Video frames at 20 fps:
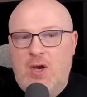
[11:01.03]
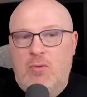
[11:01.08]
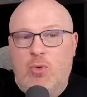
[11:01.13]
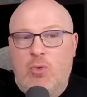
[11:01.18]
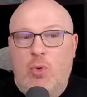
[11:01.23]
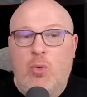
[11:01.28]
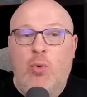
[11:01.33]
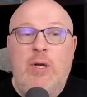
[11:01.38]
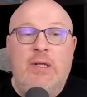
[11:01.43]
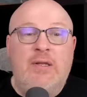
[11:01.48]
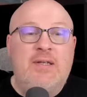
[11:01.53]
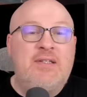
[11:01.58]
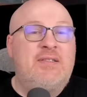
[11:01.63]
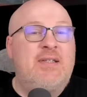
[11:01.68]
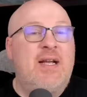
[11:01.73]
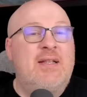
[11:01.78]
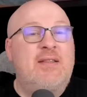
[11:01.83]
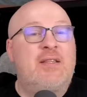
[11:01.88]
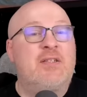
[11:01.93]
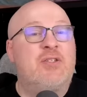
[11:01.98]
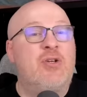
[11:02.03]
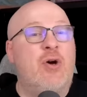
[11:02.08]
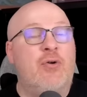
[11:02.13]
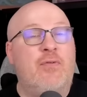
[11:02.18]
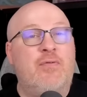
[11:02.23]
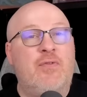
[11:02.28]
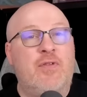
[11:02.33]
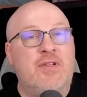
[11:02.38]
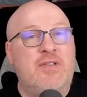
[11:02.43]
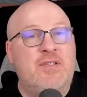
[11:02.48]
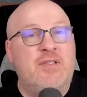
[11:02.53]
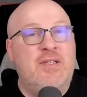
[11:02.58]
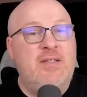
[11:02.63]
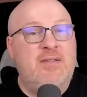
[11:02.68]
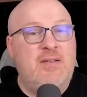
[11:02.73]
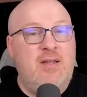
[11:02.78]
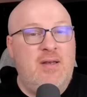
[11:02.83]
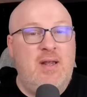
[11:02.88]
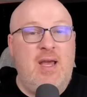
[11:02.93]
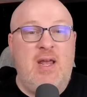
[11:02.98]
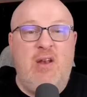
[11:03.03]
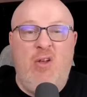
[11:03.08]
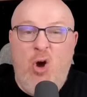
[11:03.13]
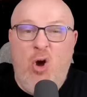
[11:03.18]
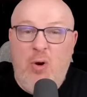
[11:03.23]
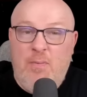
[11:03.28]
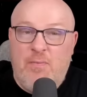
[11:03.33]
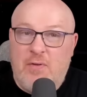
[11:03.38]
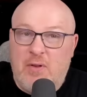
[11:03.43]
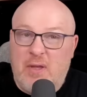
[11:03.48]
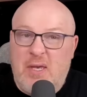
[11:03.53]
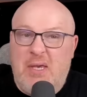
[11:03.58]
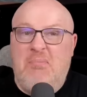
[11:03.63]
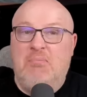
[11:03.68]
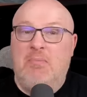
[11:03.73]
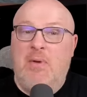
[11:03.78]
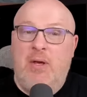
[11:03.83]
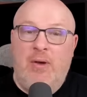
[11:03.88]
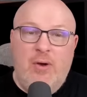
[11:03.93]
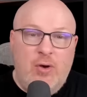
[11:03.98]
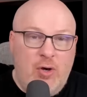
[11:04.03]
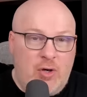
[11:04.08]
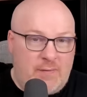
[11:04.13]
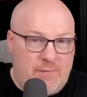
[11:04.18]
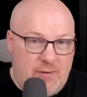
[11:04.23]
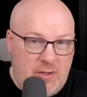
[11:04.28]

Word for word: will really set the tone for the season and hopefully hook